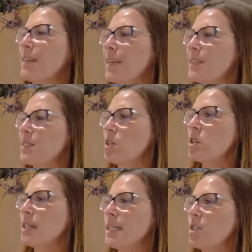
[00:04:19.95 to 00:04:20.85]
They
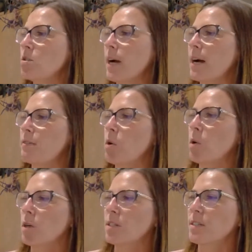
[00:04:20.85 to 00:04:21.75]
certainly do have
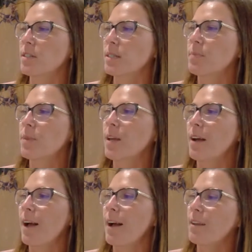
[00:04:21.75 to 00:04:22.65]
horns,
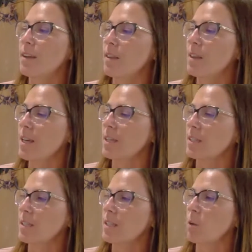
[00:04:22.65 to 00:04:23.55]
and
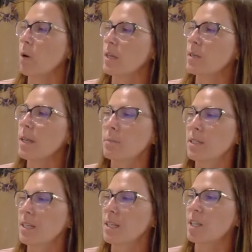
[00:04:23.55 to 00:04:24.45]
this one in
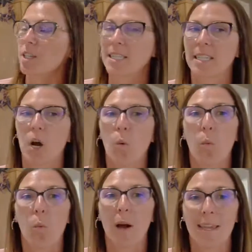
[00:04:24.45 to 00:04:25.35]
particular is a
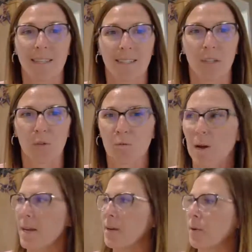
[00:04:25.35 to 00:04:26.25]
white
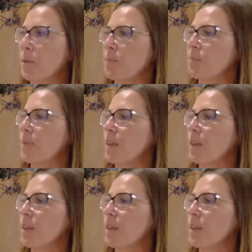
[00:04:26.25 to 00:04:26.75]
rhino.